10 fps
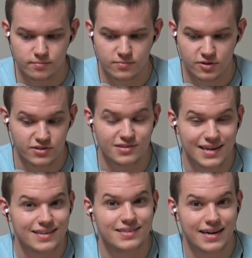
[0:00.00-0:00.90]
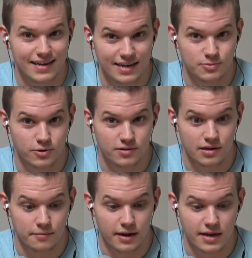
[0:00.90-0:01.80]
So it's just not designed to export the
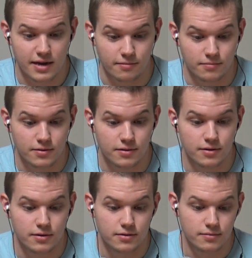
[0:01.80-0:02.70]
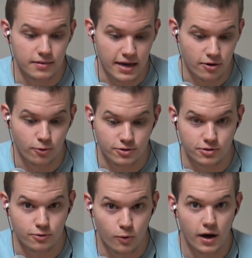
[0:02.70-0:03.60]
same amount of heat. A Core 2
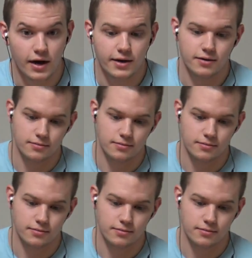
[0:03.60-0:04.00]
quad.